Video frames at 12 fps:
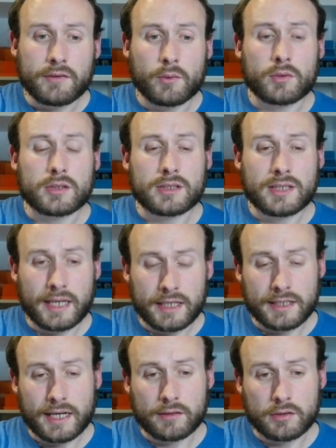You want to
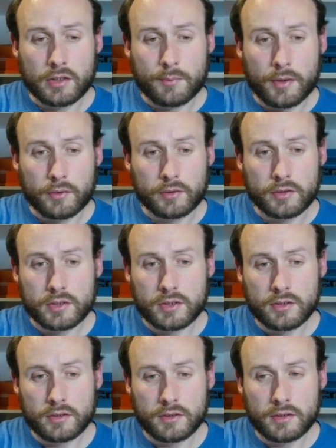take down an
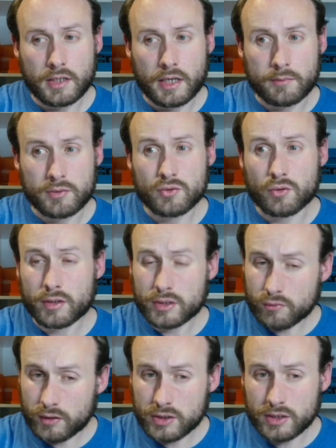opponent's
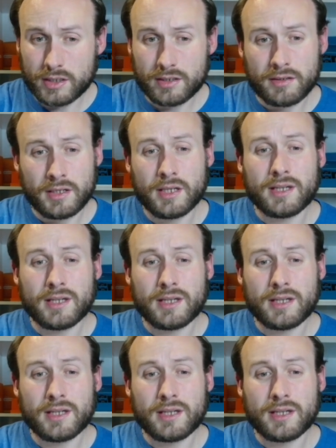strongest creature,